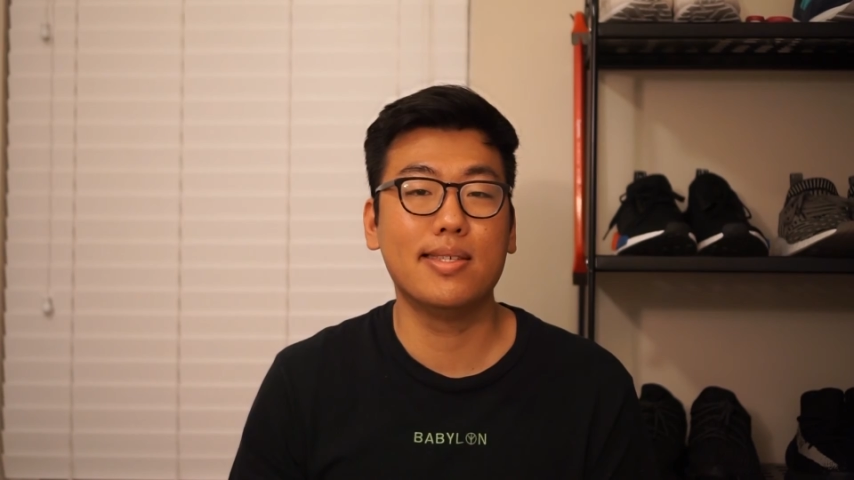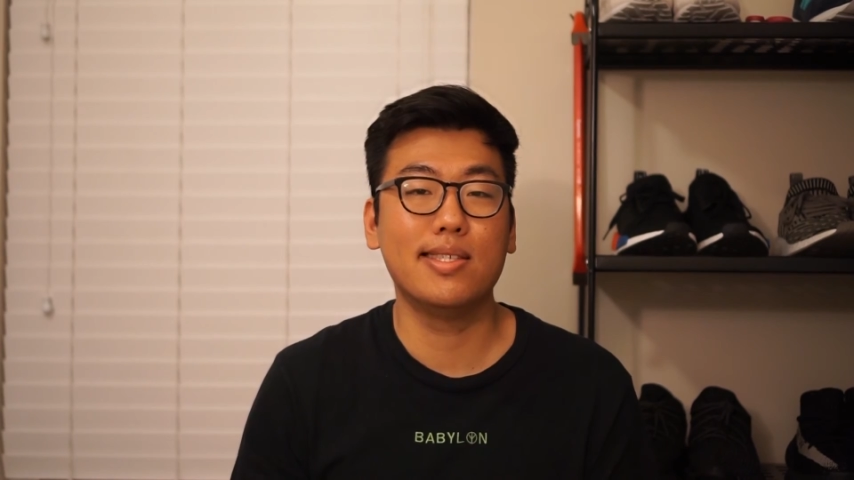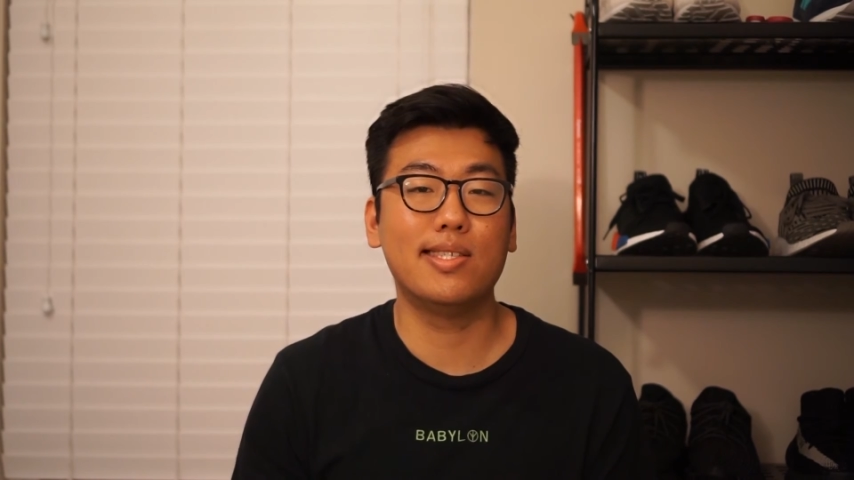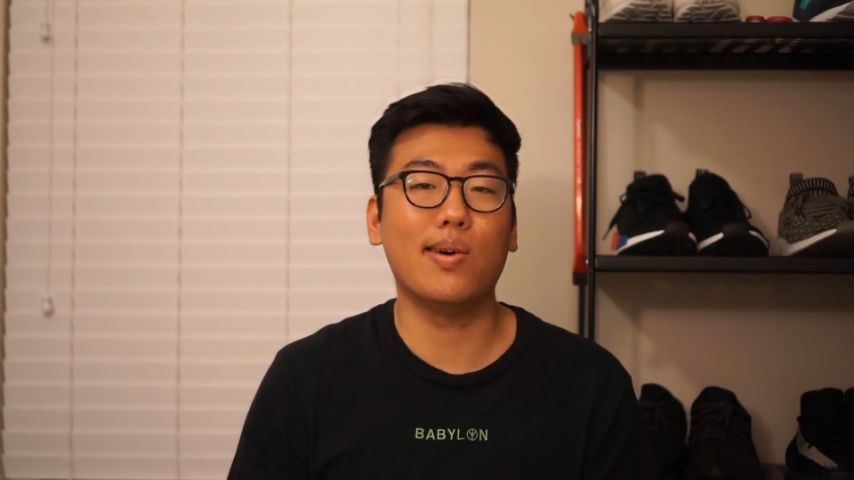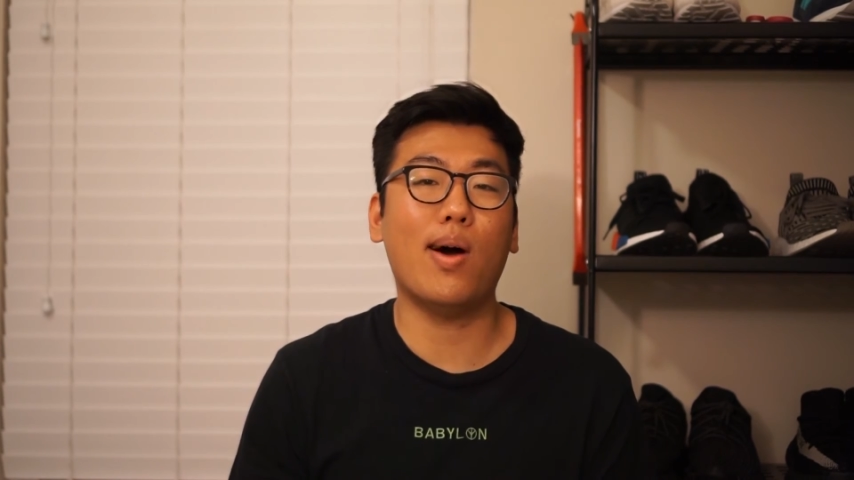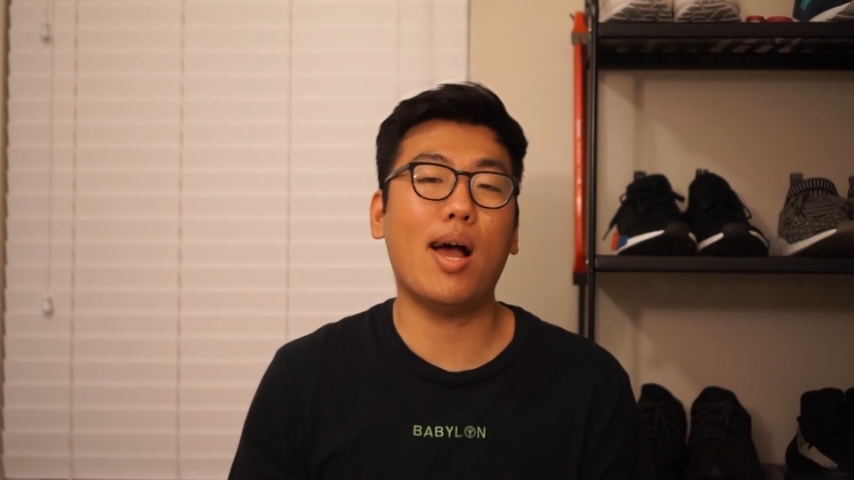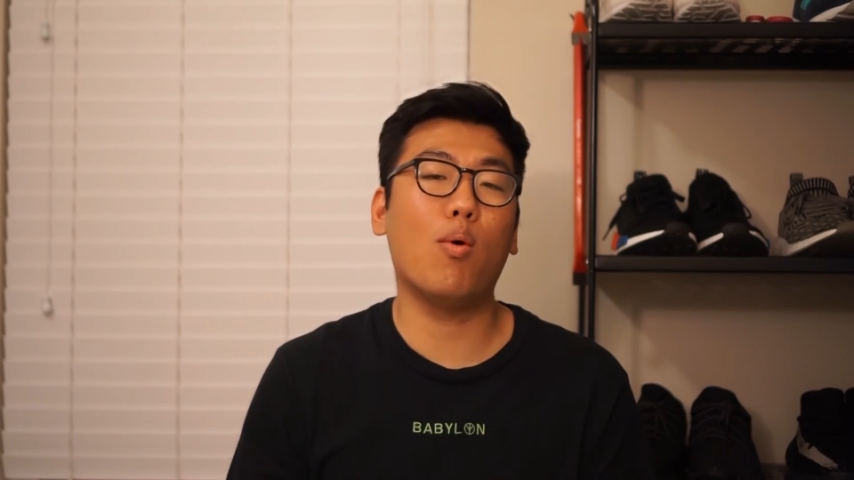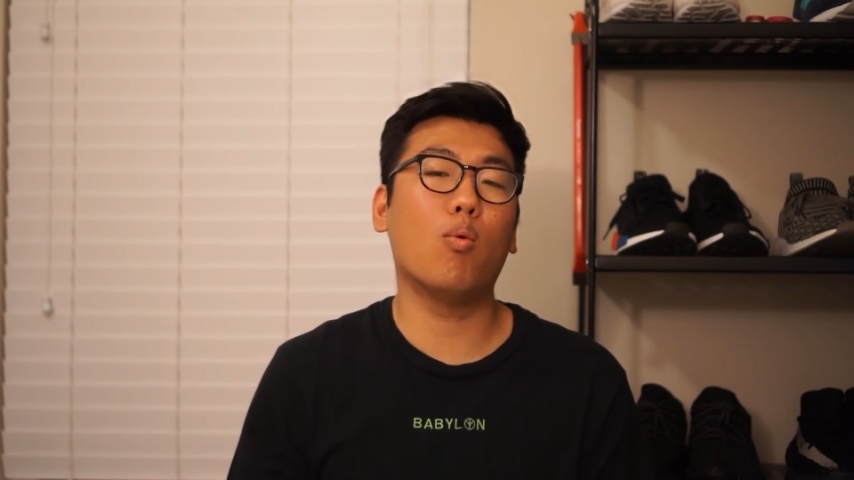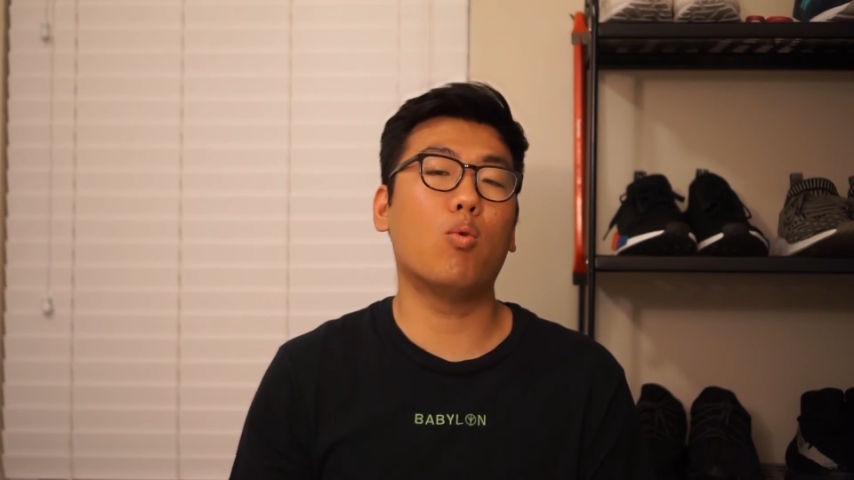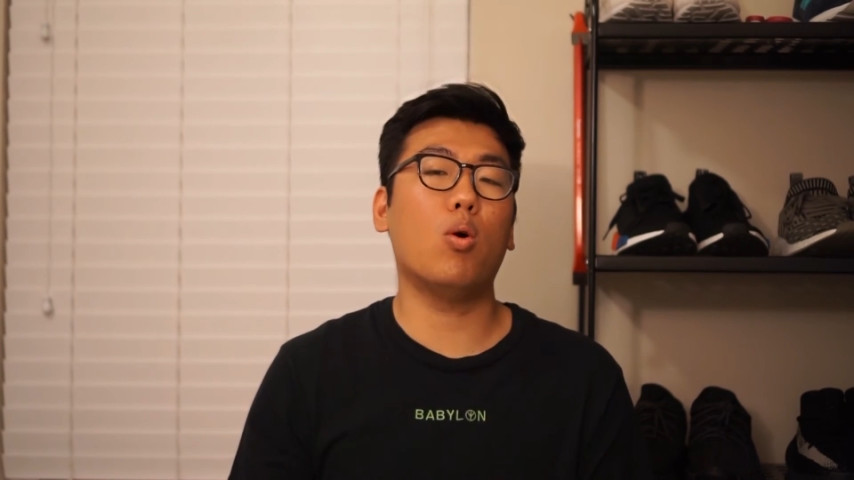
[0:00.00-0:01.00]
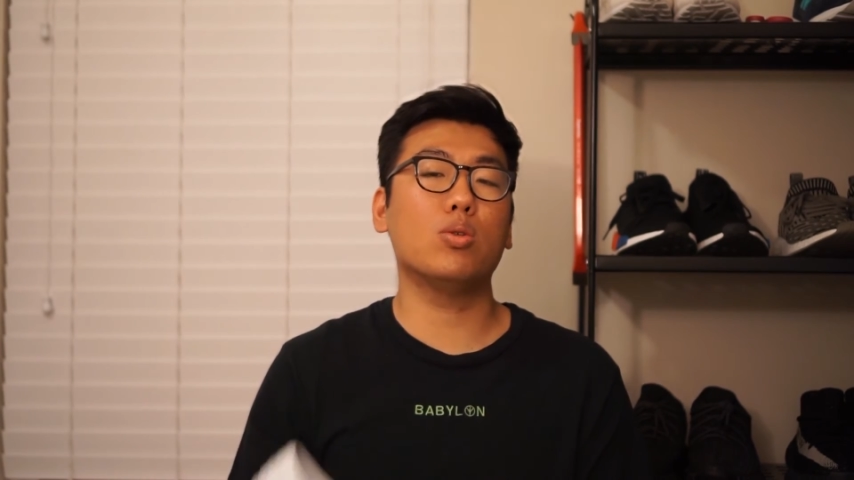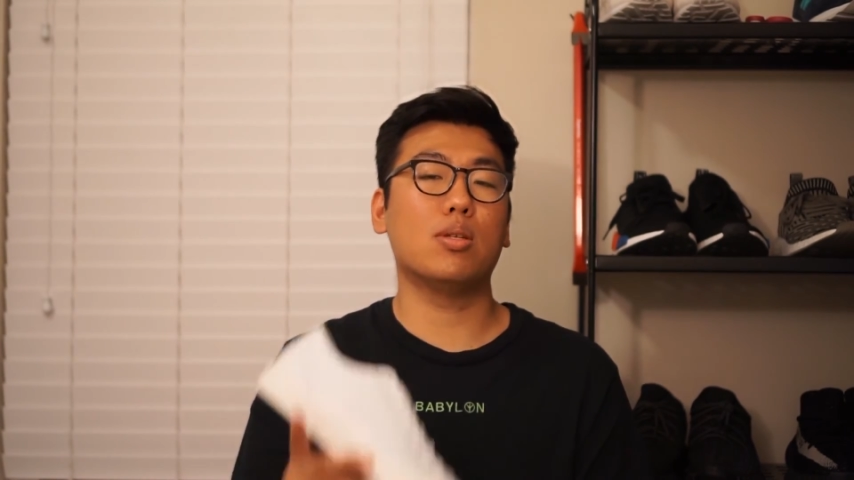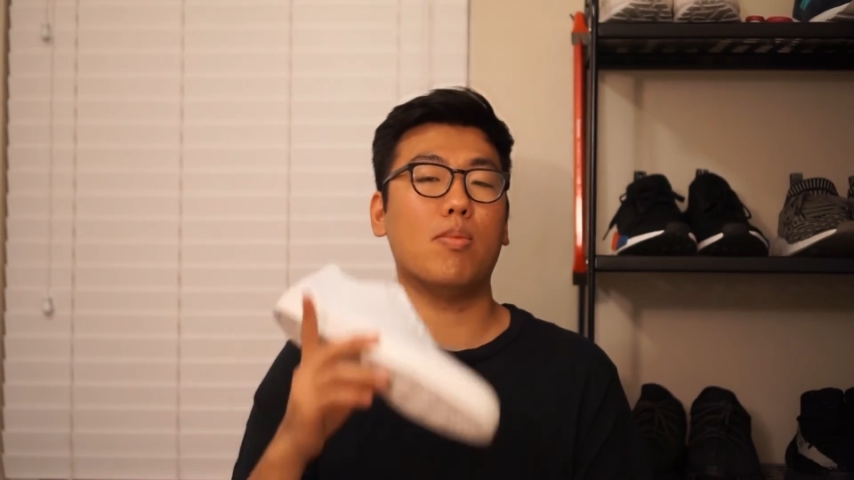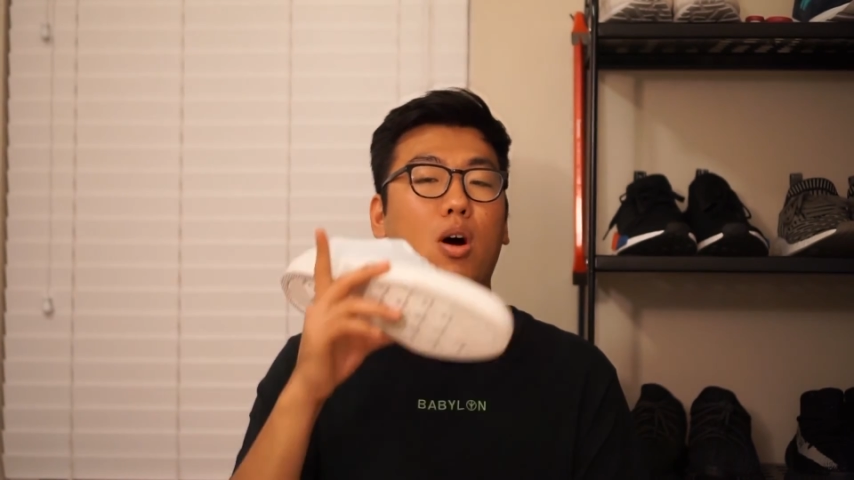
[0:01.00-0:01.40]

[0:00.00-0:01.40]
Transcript: So I will roll some